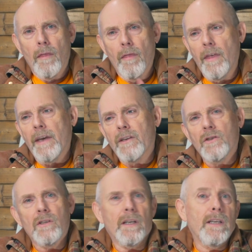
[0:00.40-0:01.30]

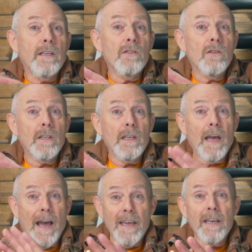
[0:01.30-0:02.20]
This is
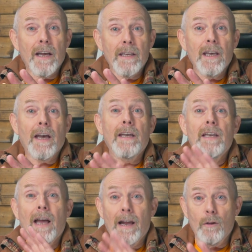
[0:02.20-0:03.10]
the
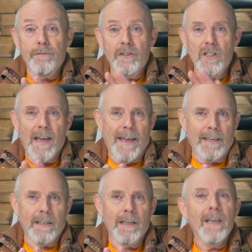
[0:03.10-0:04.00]
AKK Alpha
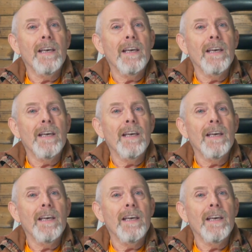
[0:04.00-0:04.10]
10.